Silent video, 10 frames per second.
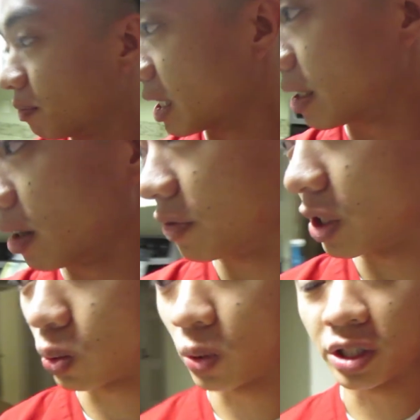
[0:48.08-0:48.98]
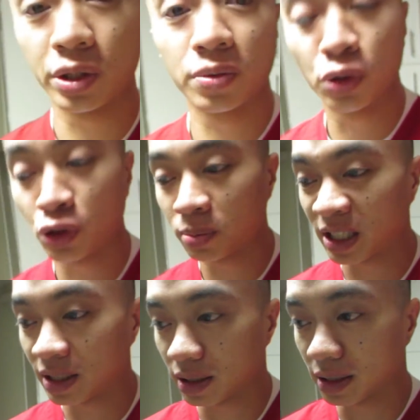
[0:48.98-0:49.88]
myself this one year rule
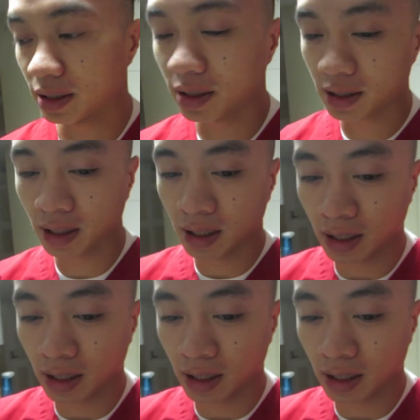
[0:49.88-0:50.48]
because